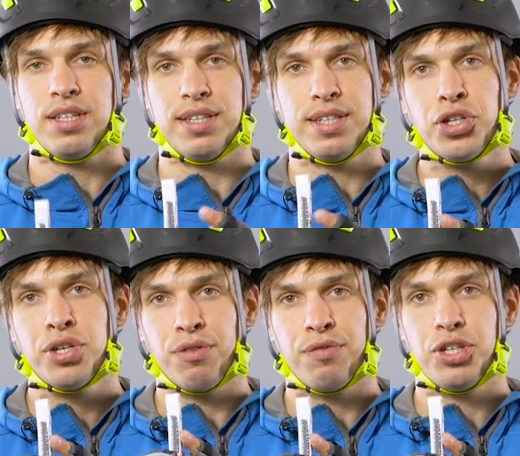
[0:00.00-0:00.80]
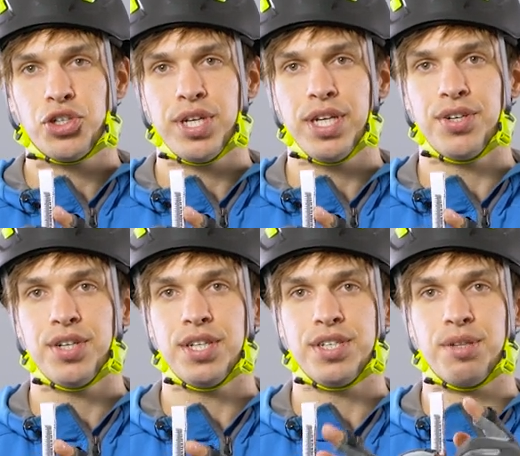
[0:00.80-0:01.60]
The additional feature
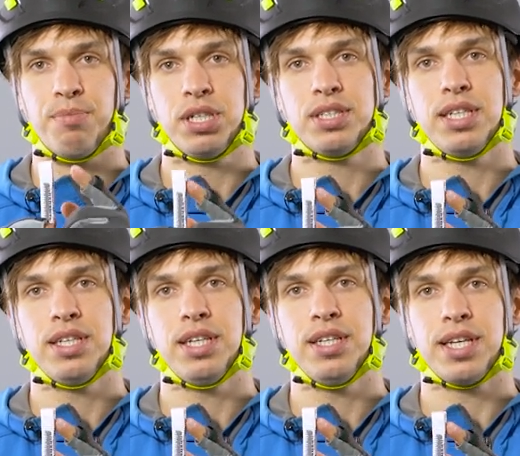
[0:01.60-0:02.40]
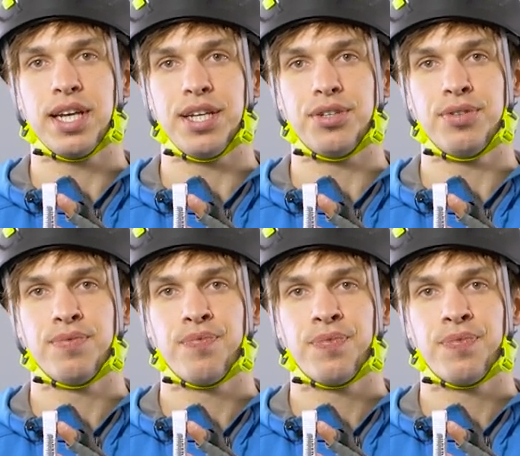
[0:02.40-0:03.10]
here is the built-in indicator.